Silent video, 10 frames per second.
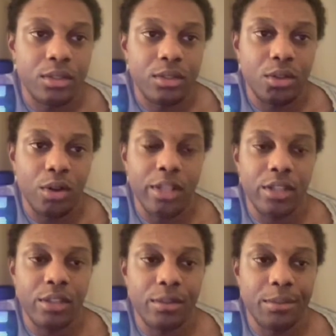Or
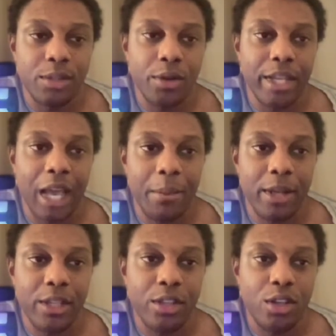so in
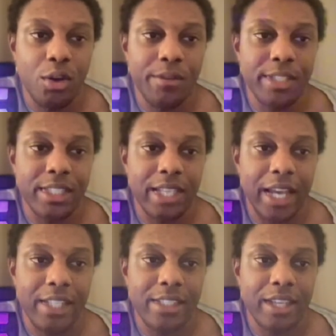CapCut, you can go over to
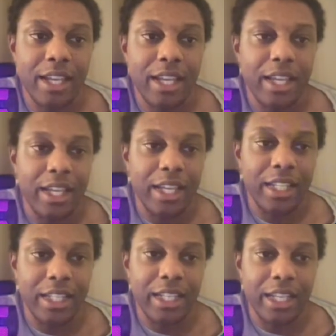text and
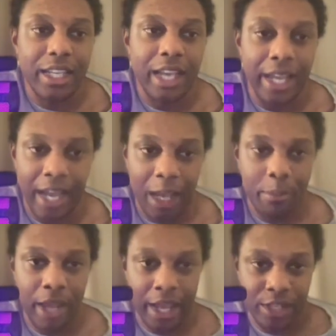click AI
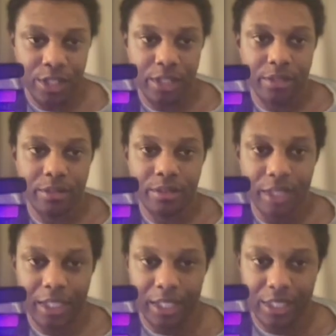packaging
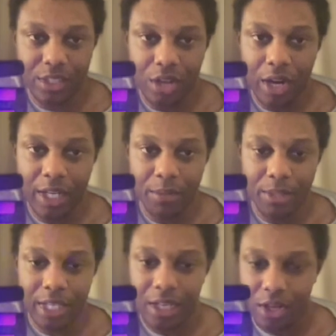and click start, and it will
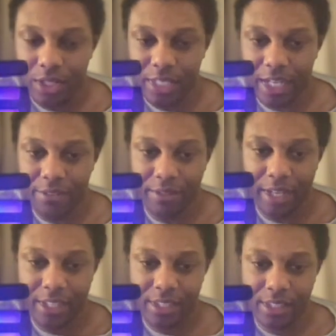take all the sound
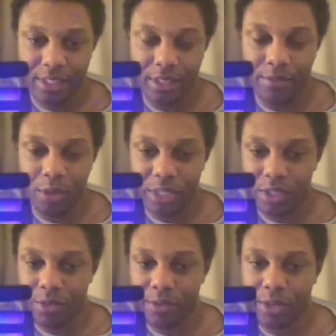effects, the
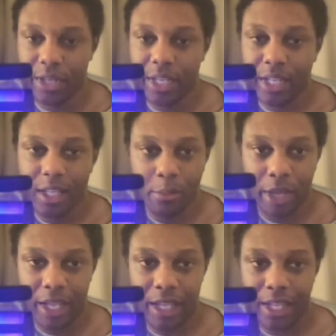voiceover, and
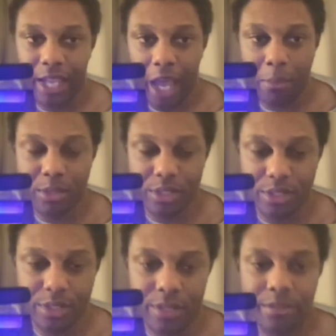make
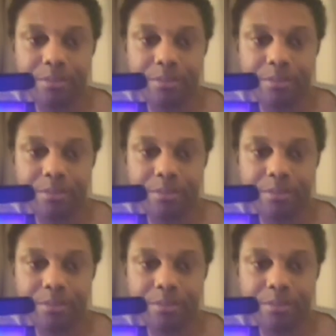captions.